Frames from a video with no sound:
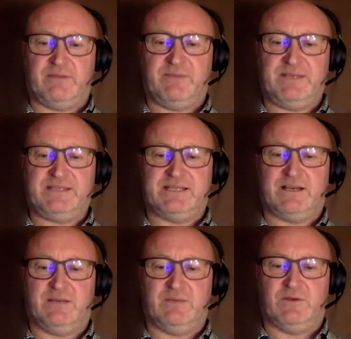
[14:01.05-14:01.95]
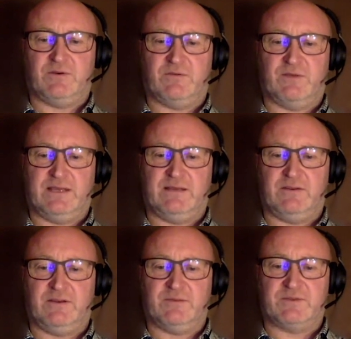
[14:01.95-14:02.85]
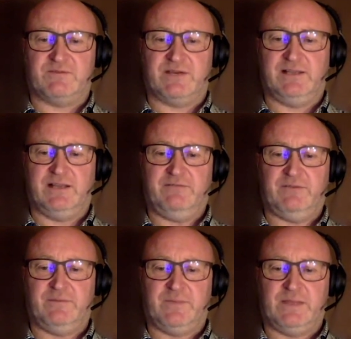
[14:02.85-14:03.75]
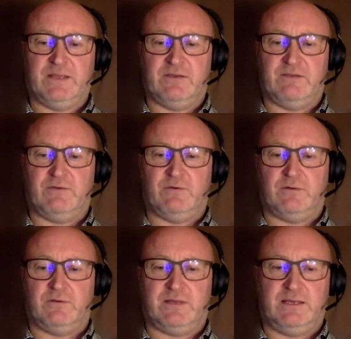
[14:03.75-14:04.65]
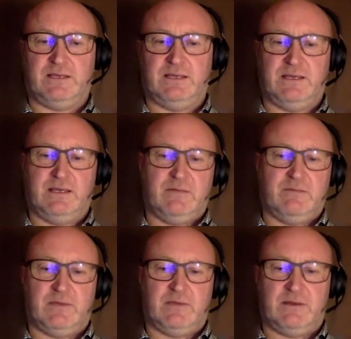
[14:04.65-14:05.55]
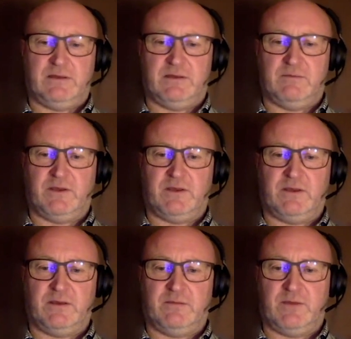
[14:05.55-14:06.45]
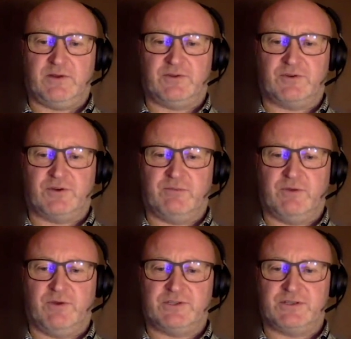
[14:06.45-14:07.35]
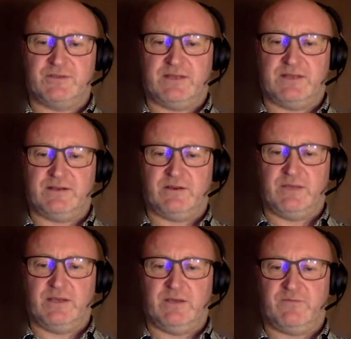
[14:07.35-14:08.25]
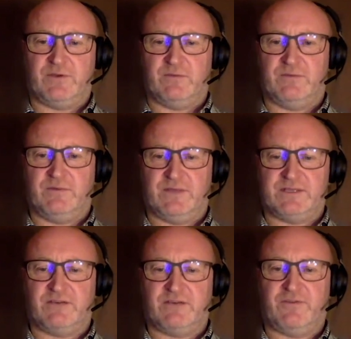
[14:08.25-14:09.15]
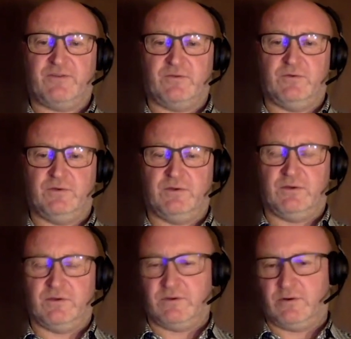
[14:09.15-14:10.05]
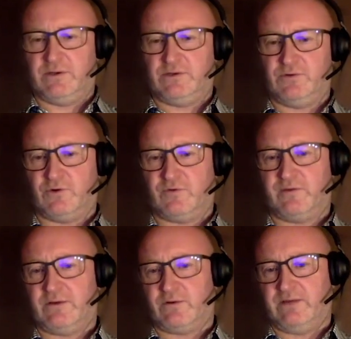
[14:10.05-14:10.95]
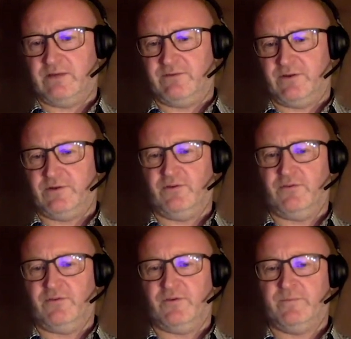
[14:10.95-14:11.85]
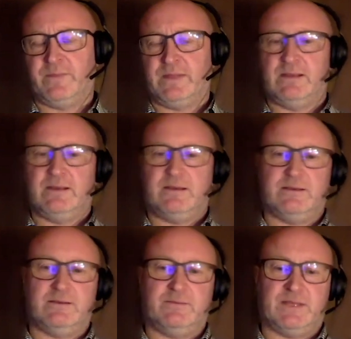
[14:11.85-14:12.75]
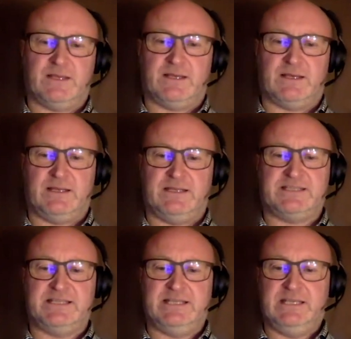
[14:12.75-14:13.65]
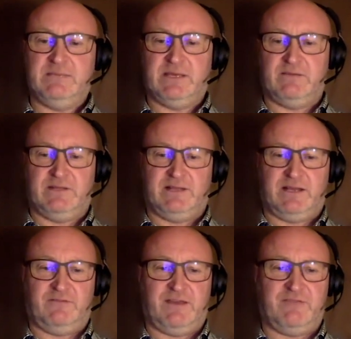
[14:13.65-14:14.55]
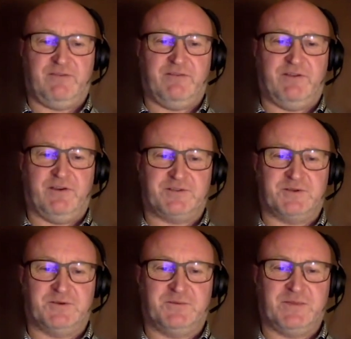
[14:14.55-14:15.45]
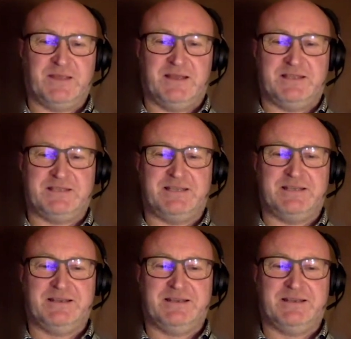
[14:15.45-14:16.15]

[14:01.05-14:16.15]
very busy time in Norway in terms of wildlife. You have all the migratory birds that are coming up from the south to going to Norway or even further north, and it's teeming with life everywhere. So it's